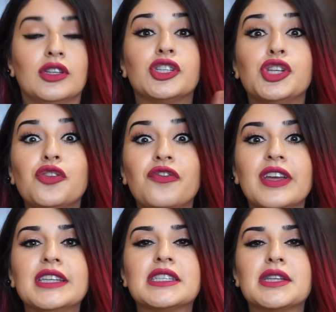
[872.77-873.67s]
Too
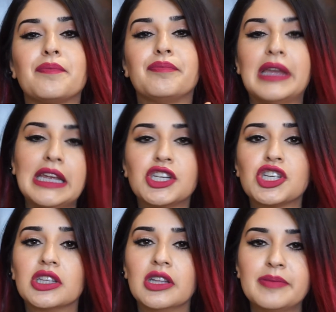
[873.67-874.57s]
Faced
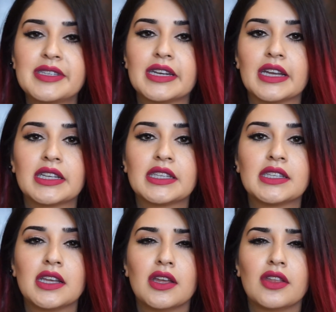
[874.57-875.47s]
peach
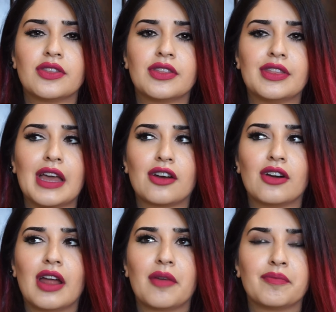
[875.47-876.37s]
lipsticks that
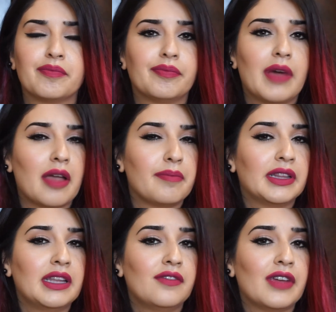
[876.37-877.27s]
are I
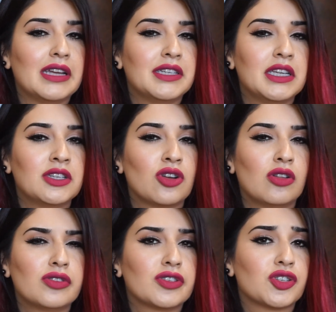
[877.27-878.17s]
believe $18
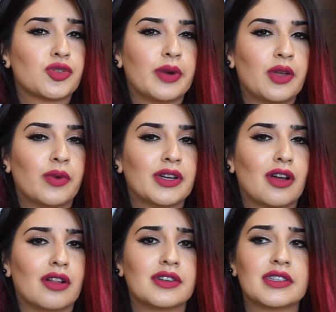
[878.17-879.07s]
or
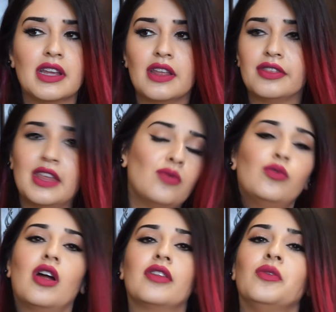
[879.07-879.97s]
$21. They
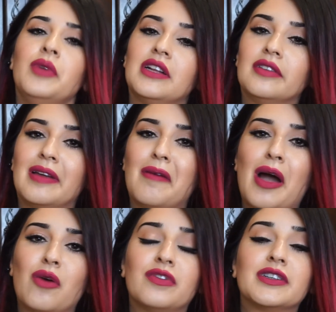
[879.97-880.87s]
were on the weekly
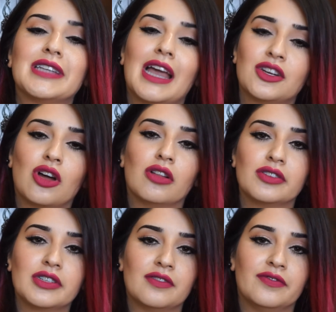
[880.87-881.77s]
wow for
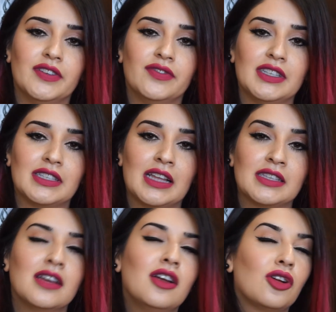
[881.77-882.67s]

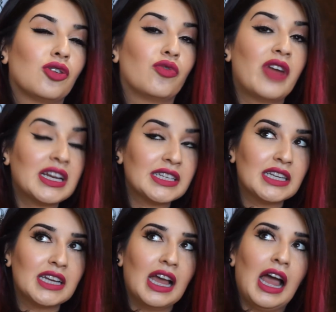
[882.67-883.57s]
$10.50.
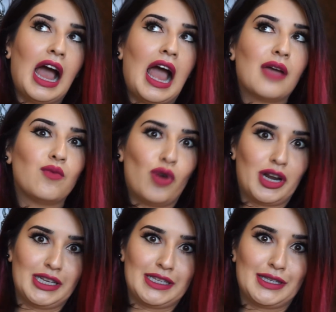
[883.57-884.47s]
Granted, I
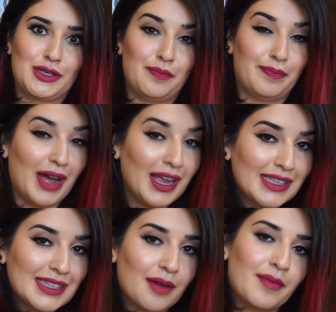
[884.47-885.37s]
wanted to buy
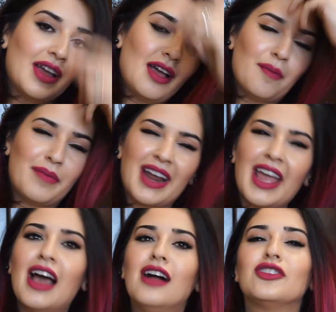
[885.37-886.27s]
some, but I
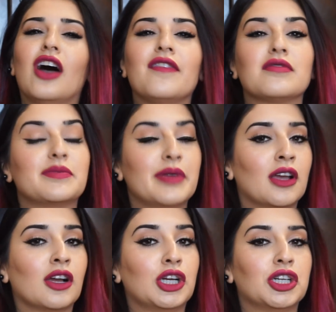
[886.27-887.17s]
held off. I was
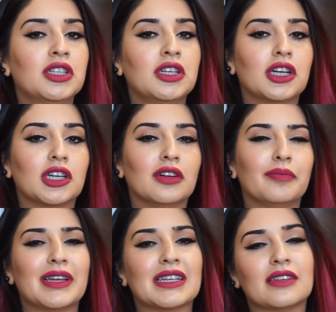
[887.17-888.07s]
being a good girl
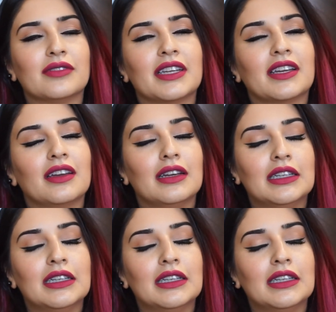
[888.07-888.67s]
because I was like,